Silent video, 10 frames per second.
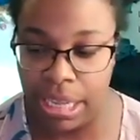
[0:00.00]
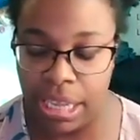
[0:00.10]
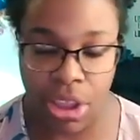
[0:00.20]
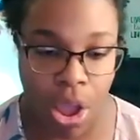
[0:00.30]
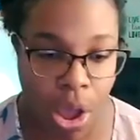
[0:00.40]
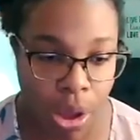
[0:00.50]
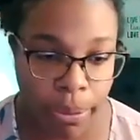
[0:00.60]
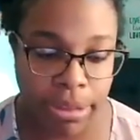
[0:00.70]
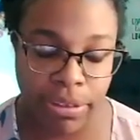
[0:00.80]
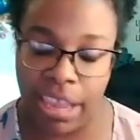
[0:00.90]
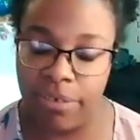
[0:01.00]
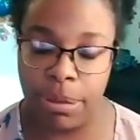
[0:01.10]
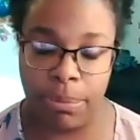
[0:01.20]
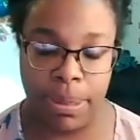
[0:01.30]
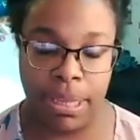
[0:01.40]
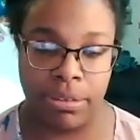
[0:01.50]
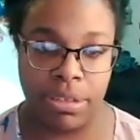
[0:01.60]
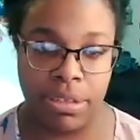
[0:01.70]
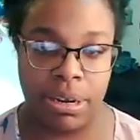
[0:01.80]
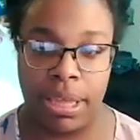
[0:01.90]
he always gave me
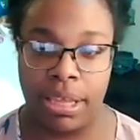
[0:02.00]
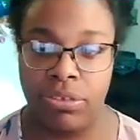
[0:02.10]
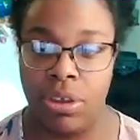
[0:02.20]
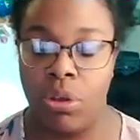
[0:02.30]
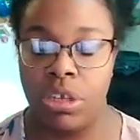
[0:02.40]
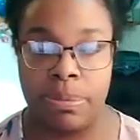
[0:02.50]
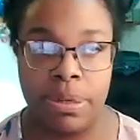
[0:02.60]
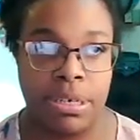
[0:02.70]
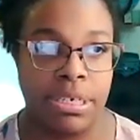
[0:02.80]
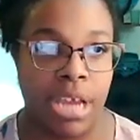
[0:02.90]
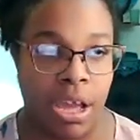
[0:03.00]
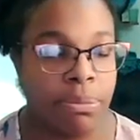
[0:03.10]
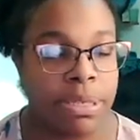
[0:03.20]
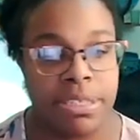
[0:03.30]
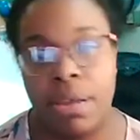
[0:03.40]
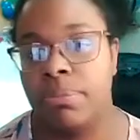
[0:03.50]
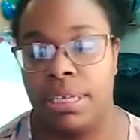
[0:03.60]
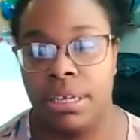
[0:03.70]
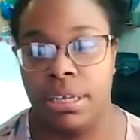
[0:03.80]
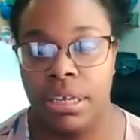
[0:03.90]
peace and i'm like holy spirit tell me
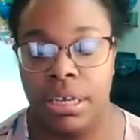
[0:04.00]
something